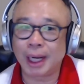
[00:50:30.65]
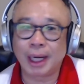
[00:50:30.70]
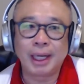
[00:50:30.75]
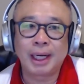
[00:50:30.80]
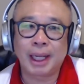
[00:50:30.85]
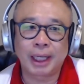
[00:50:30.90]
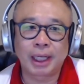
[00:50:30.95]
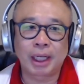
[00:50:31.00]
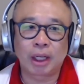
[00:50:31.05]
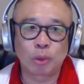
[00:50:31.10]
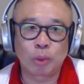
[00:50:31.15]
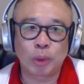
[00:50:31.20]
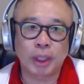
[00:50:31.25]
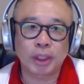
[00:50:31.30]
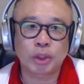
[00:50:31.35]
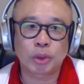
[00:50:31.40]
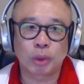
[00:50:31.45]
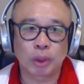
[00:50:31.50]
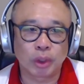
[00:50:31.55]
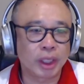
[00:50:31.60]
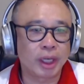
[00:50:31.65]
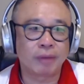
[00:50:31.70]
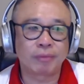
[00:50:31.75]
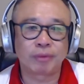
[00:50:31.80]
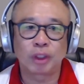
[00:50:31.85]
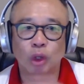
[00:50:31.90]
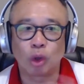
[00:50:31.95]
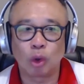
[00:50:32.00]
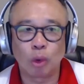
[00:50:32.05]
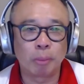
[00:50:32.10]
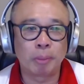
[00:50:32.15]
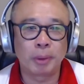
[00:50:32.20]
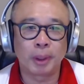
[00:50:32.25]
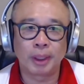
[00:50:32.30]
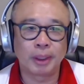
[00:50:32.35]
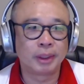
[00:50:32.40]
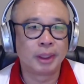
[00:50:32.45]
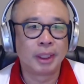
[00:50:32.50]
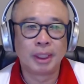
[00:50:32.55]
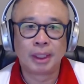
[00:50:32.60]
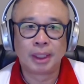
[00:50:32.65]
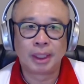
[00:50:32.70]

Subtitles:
Unlike a restaurant, you have to open